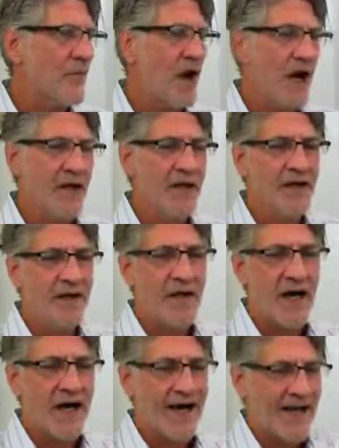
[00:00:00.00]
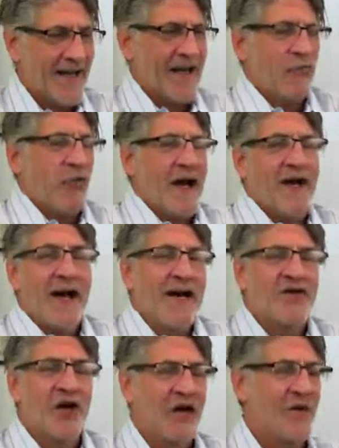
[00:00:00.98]
All right. Uh, and why
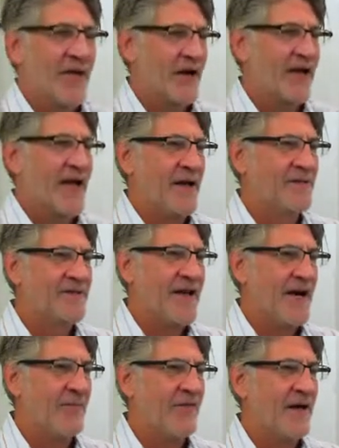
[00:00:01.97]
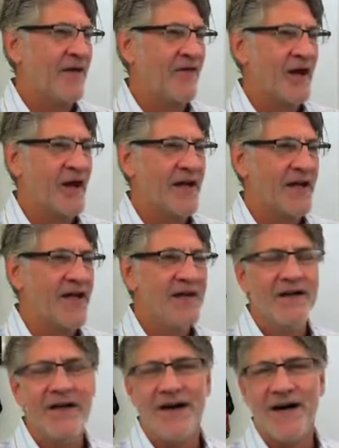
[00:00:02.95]
not talk about GameStop? They have already
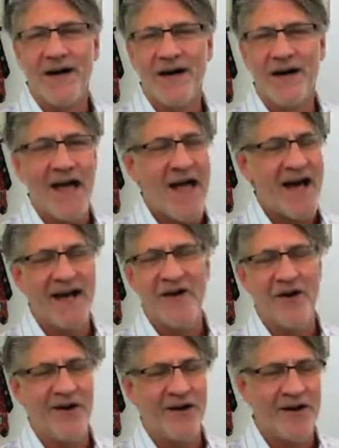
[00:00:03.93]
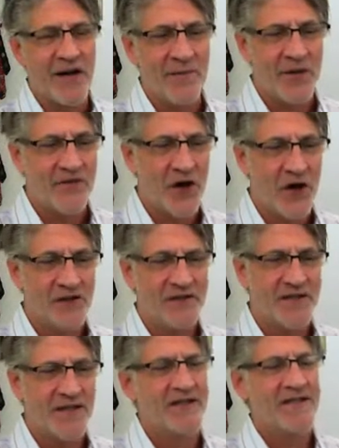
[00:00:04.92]
uh, had a couple of
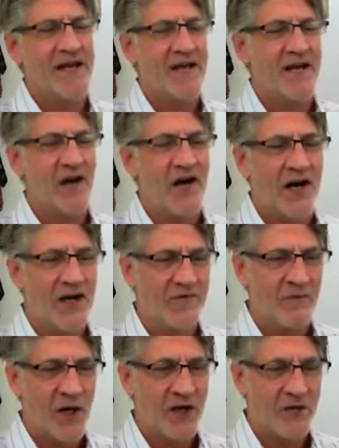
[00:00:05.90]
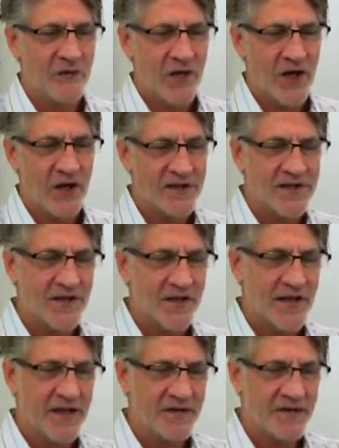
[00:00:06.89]
halts today on market
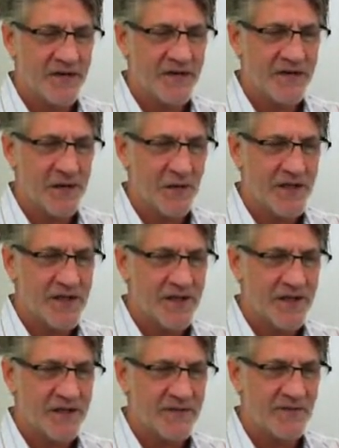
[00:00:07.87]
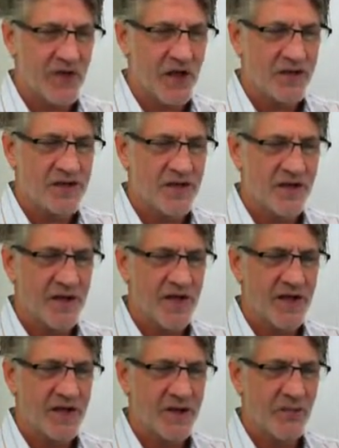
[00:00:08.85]
volatility. As you can see, we did get some
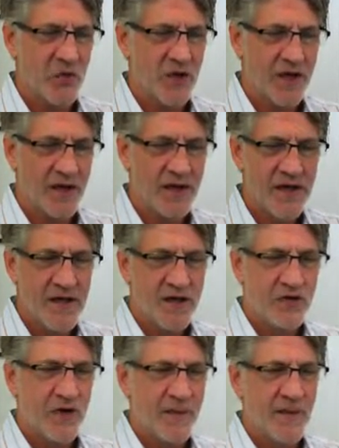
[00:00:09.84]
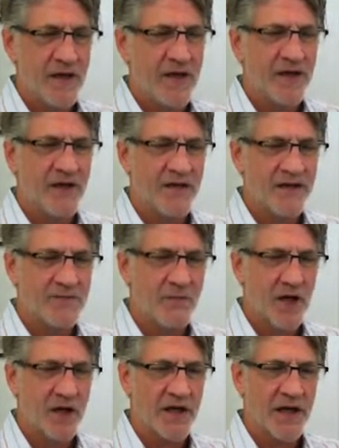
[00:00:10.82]
volatility in the morning creeping into this
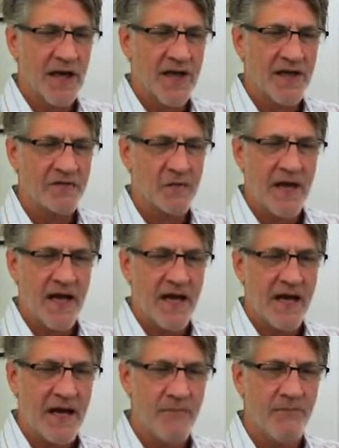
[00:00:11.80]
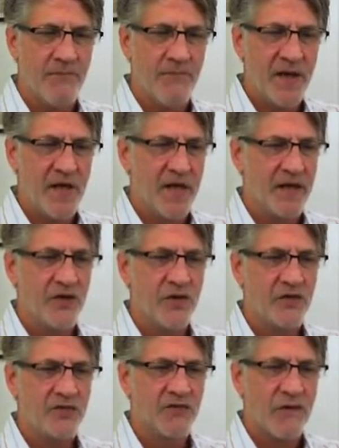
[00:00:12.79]
market as we had a big,
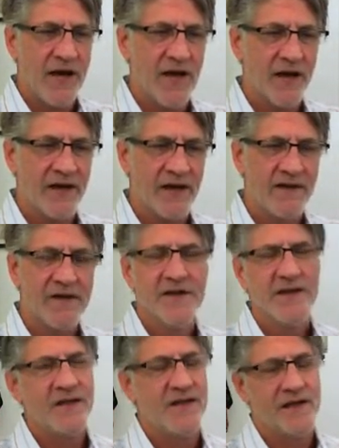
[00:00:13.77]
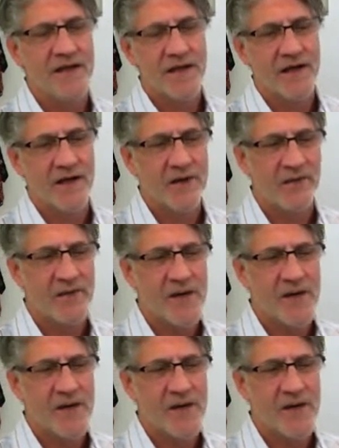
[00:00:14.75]
huge rally. The uh,